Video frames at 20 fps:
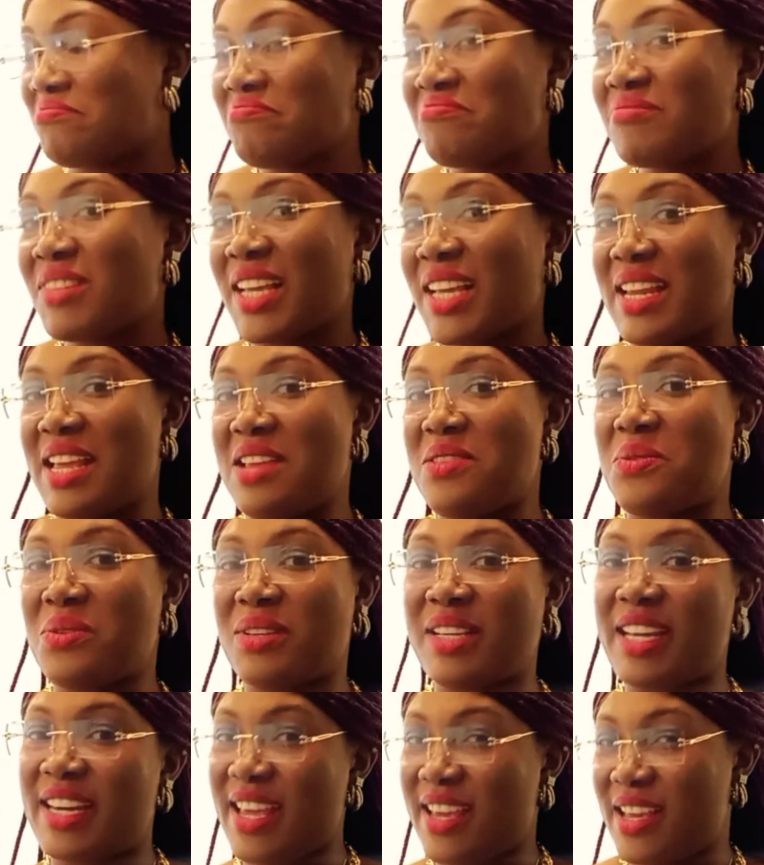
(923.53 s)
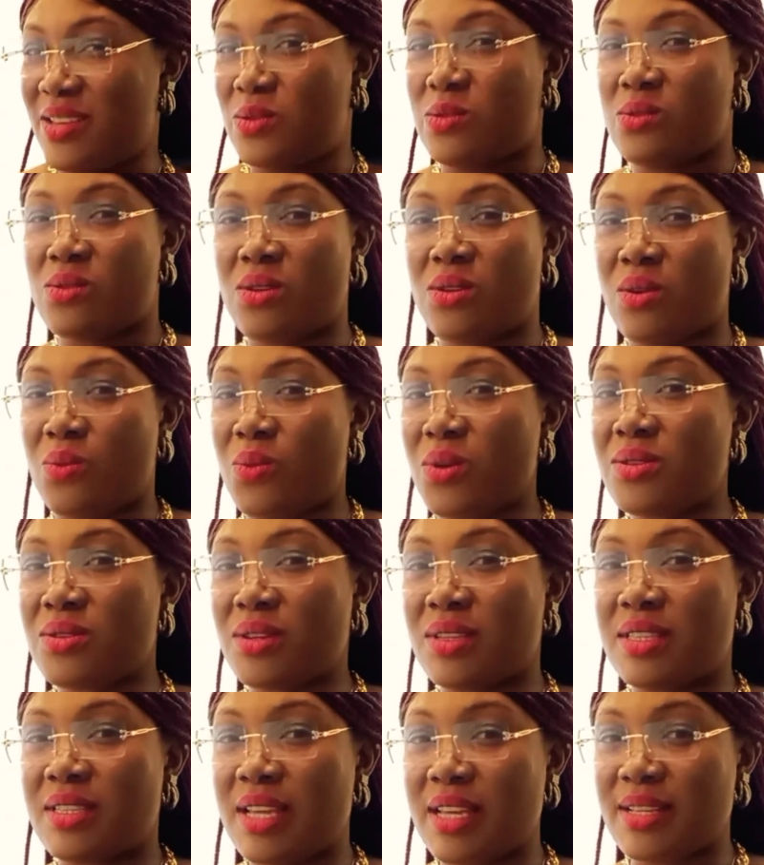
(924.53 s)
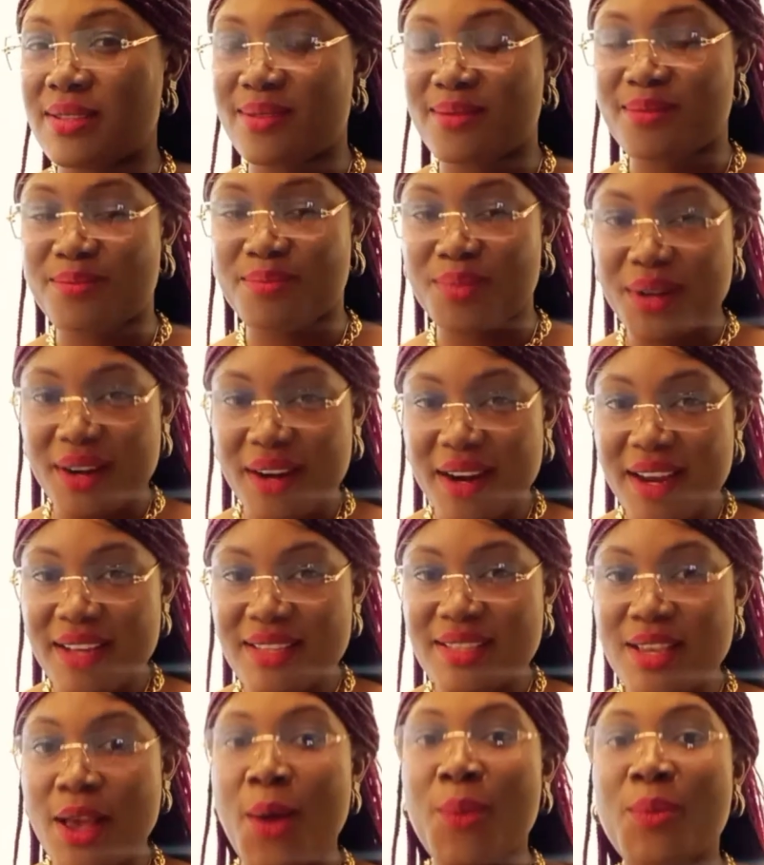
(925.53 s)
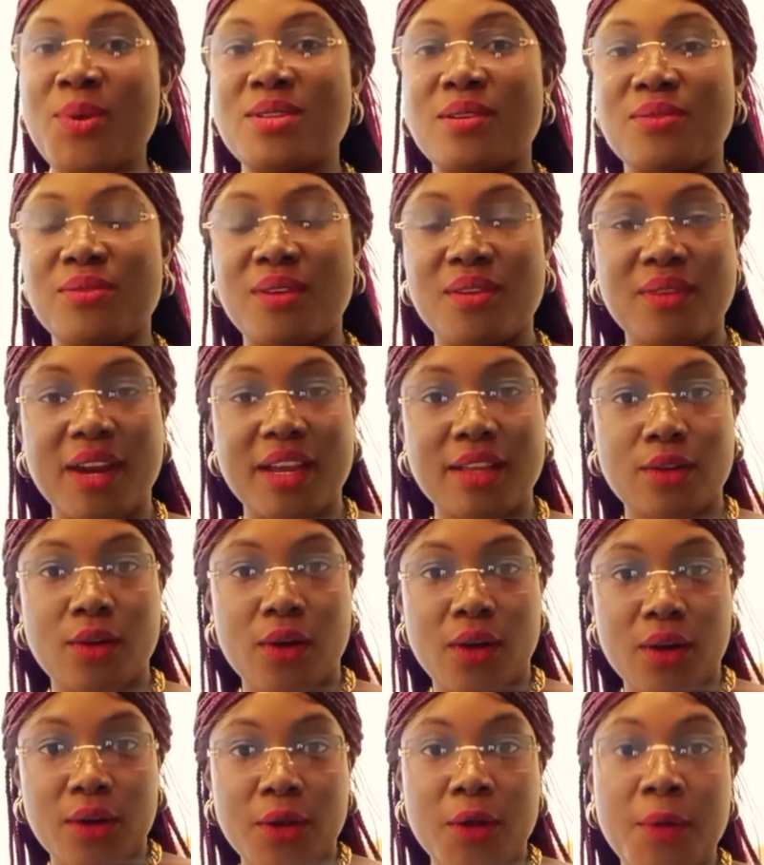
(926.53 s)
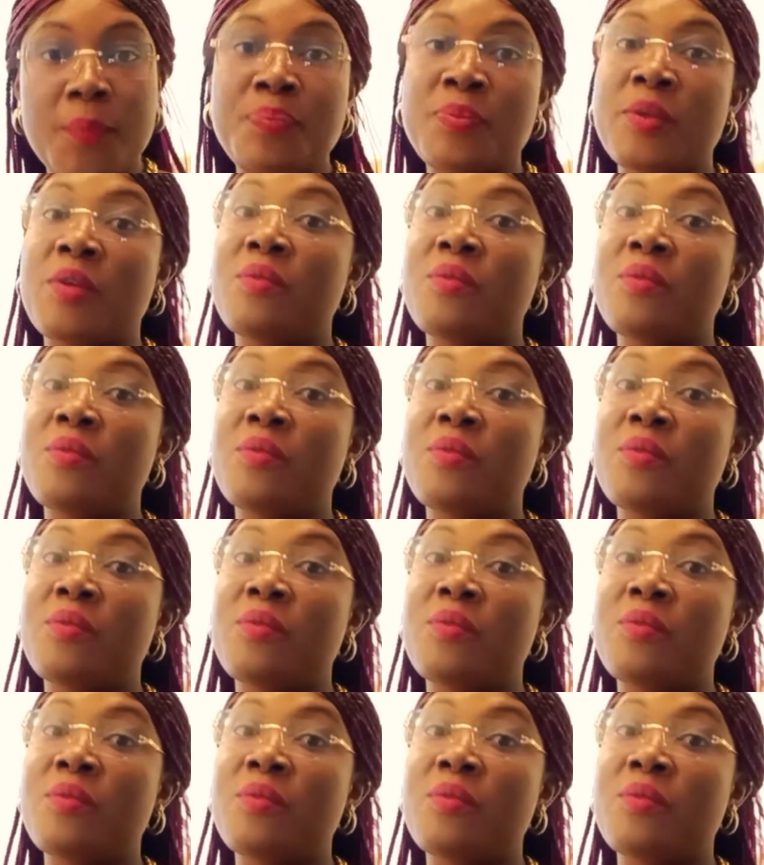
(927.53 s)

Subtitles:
can I get to know you? What's your date of birth? What's your favorite color?